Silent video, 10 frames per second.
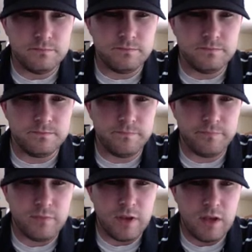And
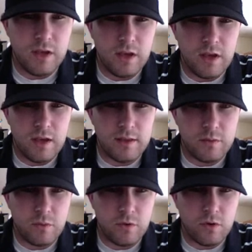
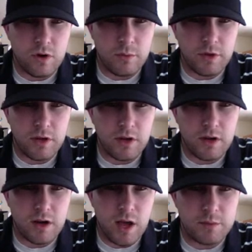then we'll come down here
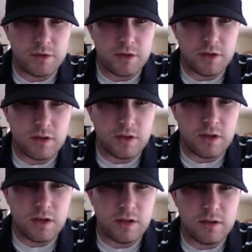and option click
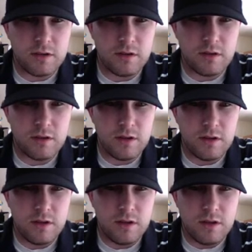again
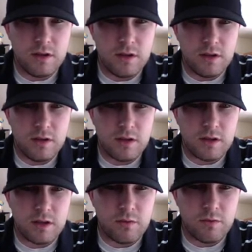and
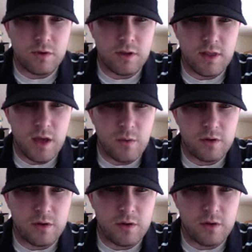get rid of that
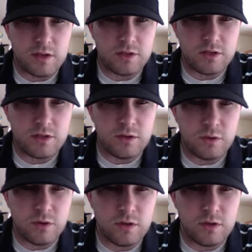one, and that should do
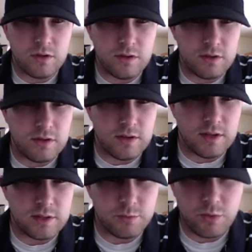it. And
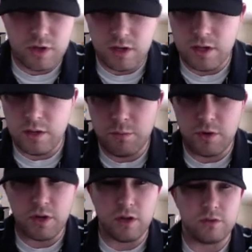that's pretty
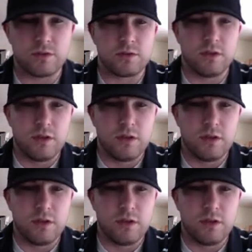close.